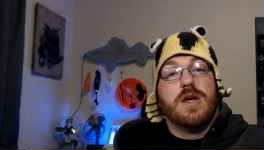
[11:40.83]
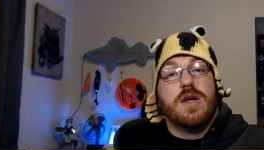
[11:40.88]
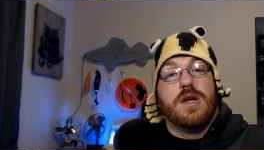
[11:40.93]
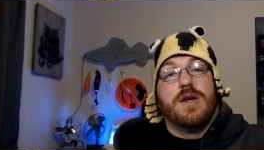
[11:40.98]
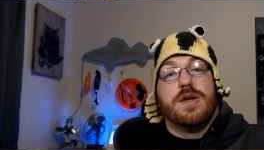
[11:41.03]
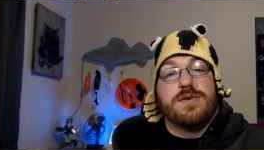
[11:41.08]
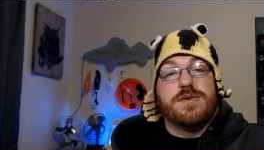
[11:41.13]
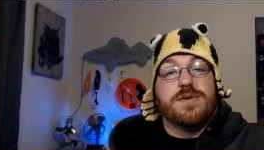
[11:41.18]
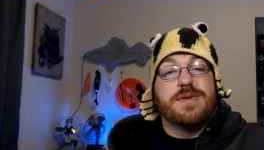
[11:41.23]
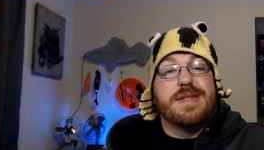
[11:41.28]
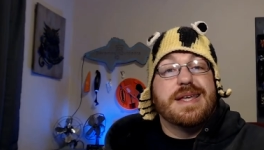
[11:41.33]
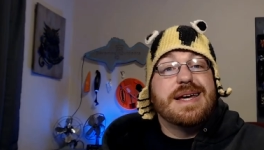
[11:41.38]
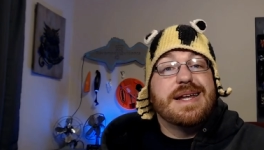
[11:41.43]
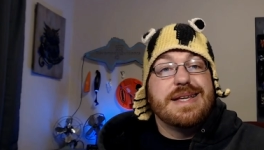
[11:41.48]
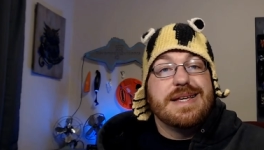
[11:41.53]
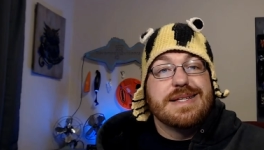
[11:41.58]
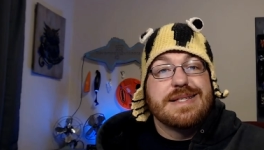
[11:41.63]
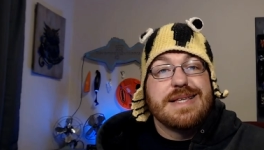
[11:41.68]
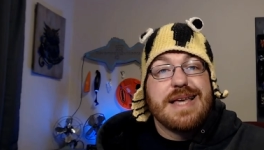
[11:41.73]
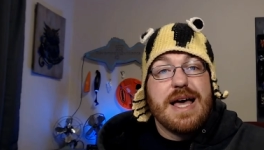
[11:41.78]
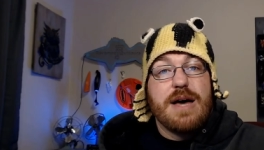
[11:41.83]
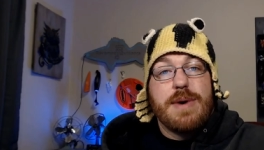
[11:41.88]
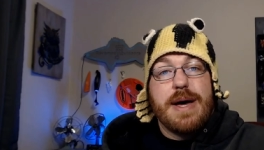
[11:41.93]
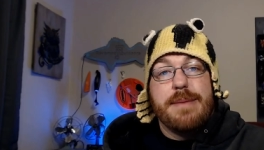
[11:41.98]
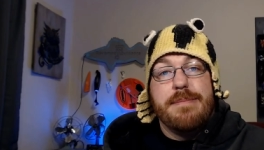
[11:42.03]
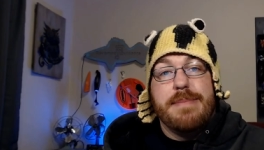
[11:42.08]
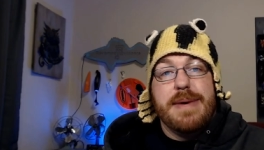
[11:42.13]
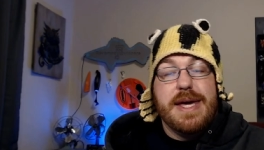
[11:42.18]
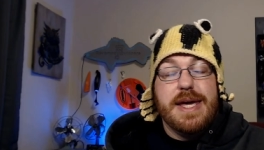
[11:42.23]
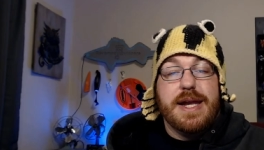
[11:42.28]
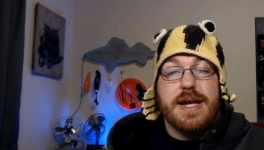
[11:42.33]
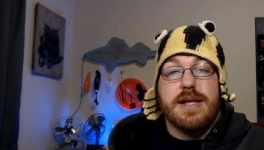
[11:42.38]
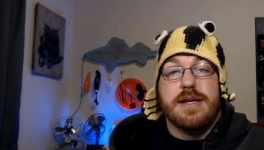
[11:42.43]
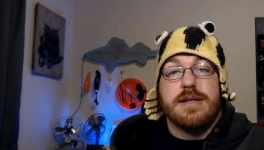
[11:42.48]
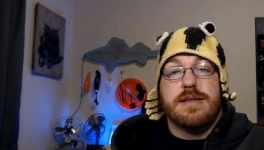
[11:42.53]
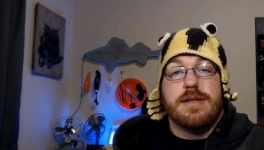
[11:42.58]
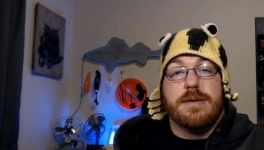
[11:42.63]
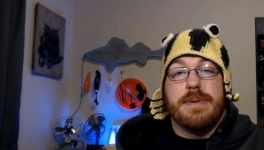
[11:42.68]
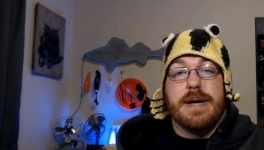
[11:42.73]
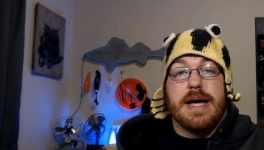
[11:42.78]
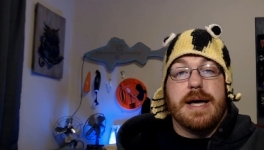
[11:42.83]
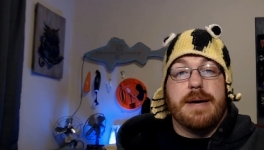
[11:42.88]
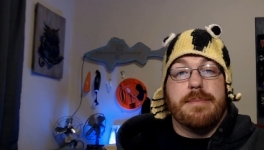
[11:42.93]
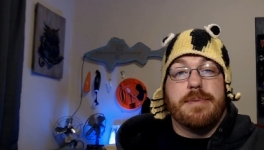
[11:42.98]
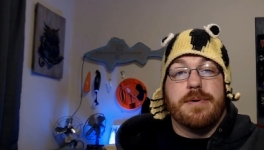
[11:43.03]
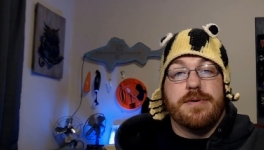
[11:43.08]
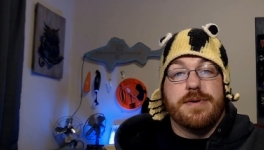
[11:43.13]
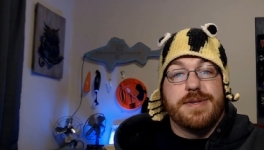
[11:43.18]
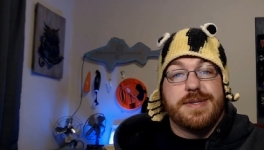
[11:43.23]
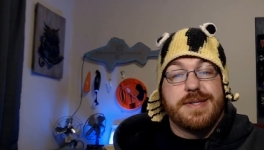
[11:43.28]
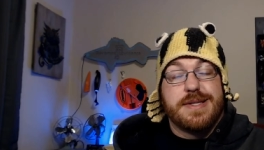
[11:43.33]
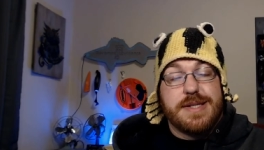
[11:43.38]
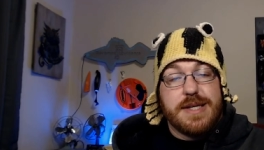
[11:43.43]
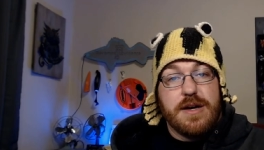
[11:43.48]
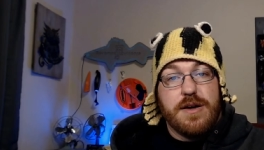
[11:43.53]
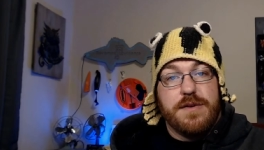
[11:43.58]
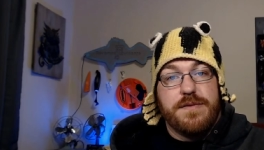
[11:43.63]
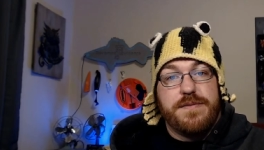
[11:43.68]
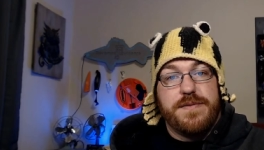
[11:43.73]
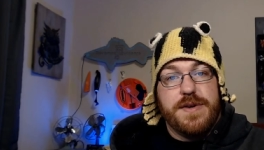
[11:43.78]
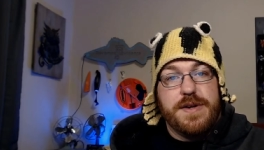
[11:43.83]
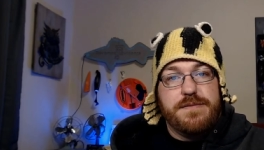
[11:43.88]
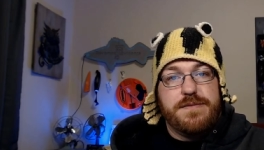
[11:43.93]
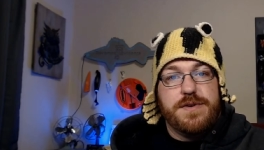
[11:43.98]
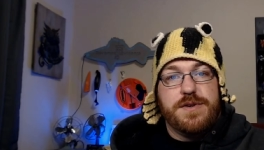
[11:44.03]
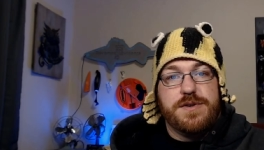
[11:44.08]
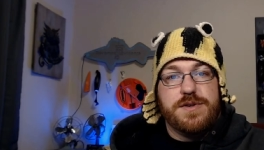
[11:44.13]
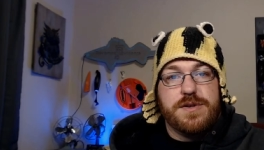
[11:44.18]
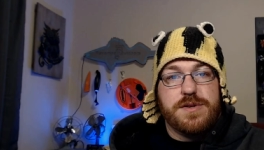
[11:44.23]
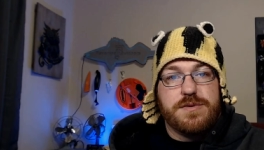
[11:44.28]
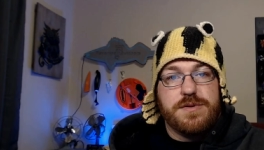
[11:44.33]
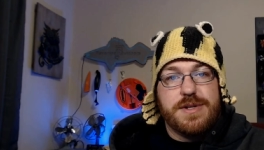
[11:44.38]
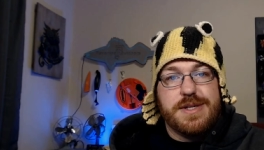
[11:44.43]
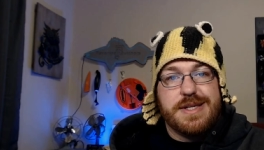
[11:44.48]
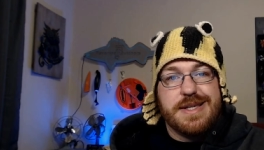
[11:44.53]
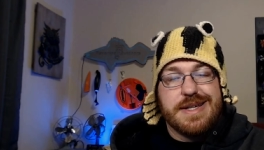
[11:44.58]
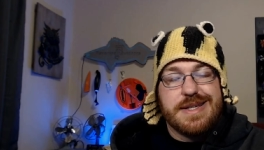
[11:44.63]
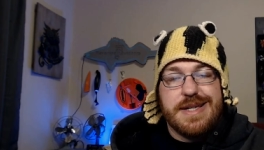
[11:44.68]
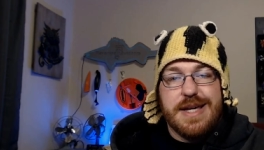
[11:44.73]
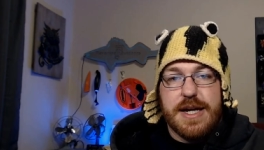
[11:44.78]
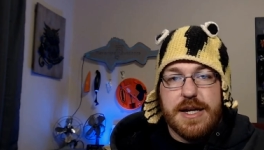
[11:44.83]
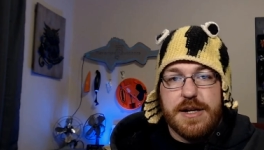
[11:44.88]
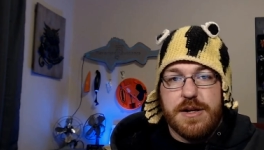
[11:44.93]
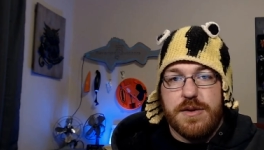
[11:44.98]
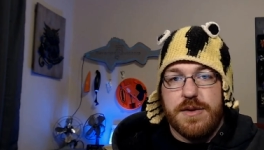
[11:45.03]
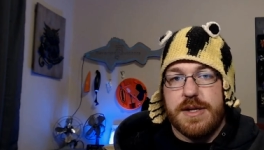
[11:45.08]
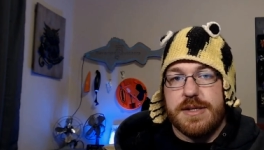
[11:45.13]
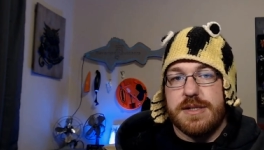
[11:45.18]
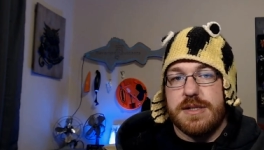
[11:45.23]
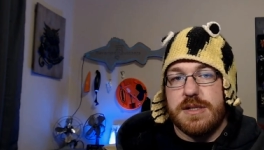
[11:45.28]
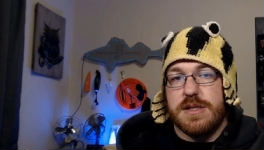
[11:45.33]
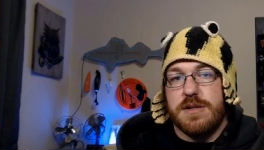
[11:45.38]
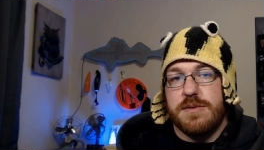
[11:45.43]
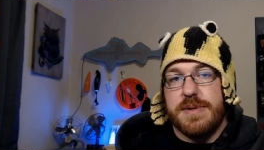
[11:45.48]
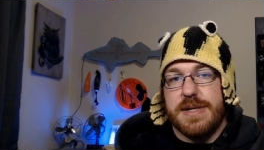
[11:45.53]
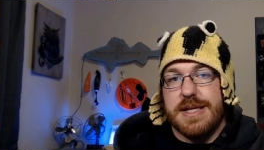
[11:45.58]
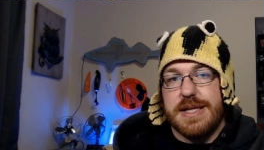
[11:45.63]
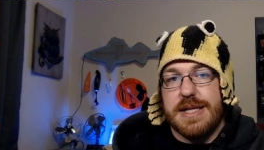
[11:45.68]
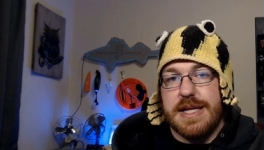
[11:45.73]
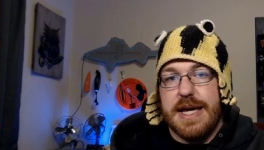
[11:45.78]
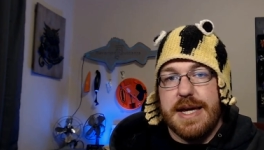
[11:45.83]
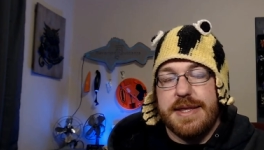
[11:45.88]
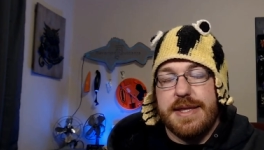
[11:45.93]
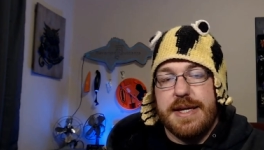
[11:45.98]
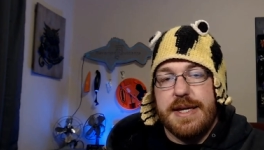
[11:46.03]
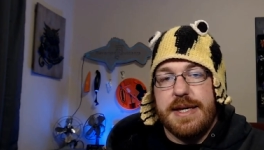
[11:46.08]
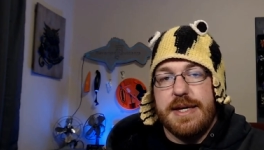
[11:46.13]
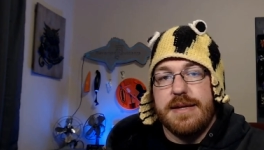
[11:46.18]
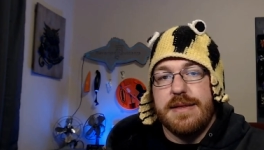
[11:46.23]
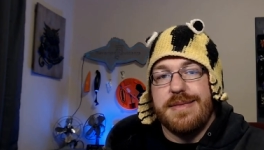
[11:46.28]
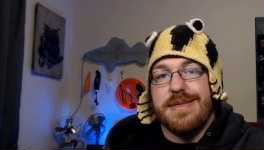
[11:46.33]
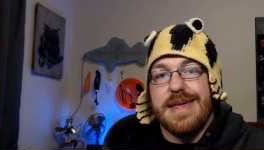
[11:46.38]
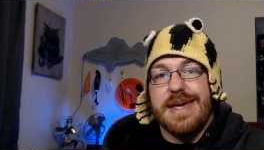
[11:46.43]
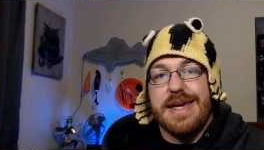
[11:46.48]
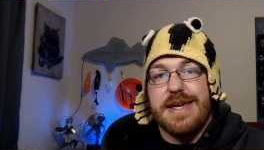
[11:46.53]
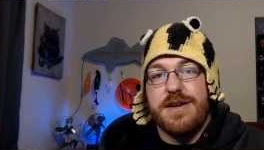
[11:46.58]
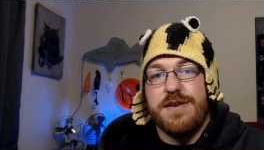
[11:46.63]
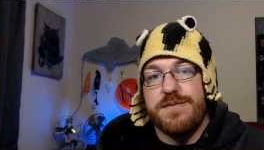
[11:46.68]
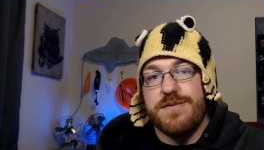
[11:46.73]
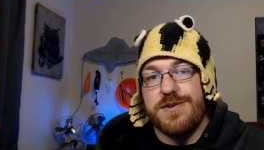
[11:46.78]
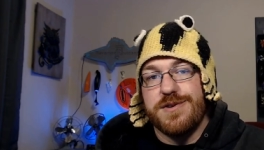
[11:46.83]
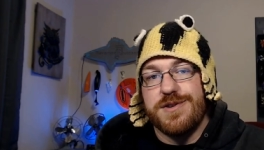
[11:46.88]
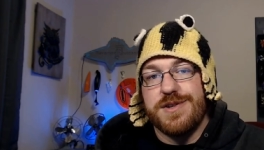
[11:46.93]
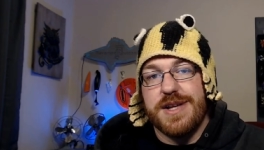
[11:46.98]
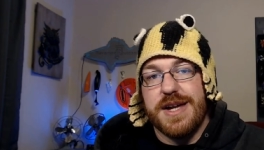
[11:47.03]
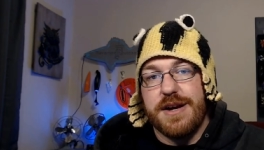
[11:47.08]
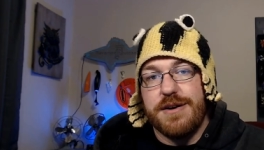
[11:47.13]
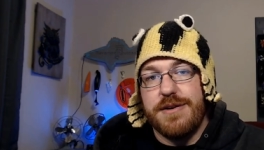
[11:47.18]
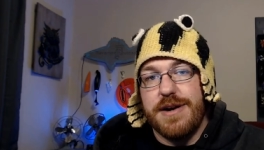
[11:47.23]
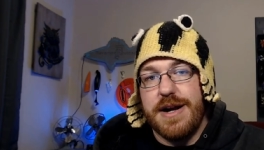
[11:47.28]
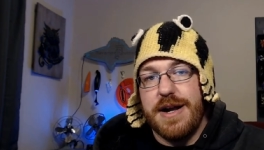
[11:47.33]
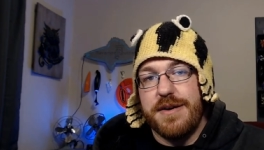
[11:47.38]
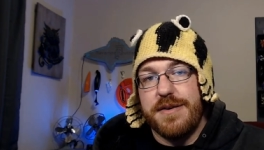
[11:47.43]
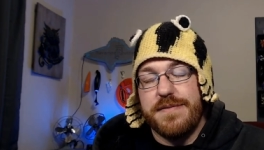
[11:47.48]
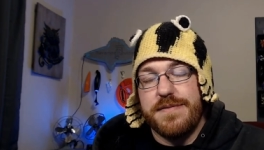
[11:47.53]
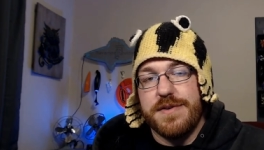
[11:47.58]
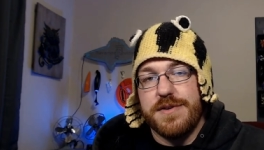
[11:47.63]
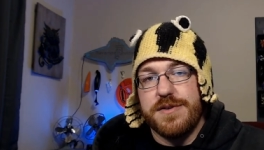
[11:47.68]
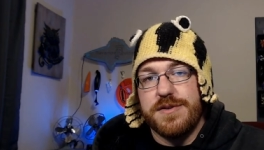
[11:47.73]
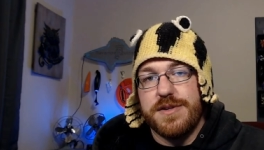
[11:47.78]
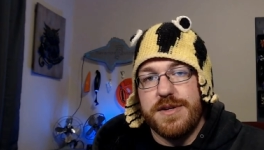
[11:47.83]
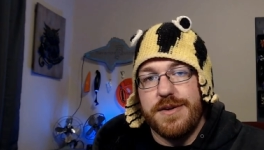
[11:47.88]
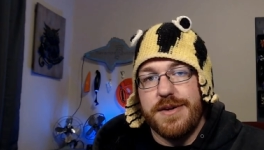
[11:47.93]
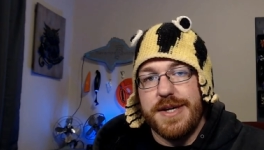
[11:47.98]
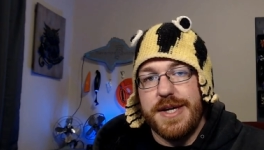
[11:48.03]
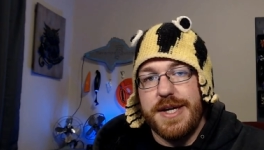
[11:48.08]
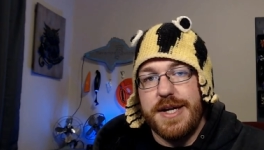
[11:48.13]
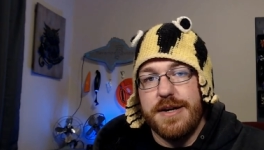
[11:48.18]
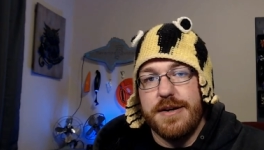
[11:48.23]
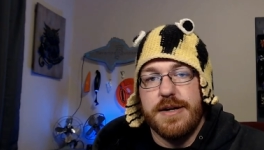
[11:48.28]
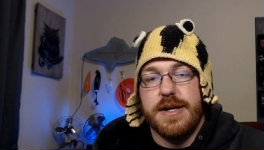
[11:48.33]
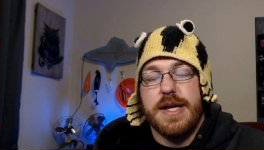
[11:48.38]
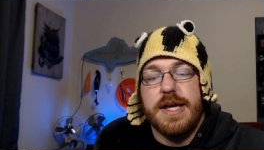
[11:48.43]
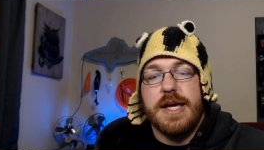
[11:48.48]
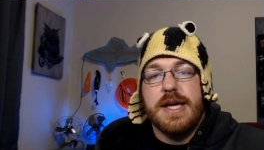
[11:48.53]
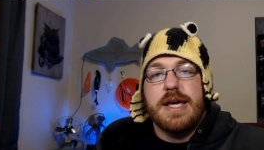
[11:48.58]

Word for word: So that is how I made the popper itself in Fusion 360. I know that's a little bit lengthy. Thank you for sticking around if you're still here.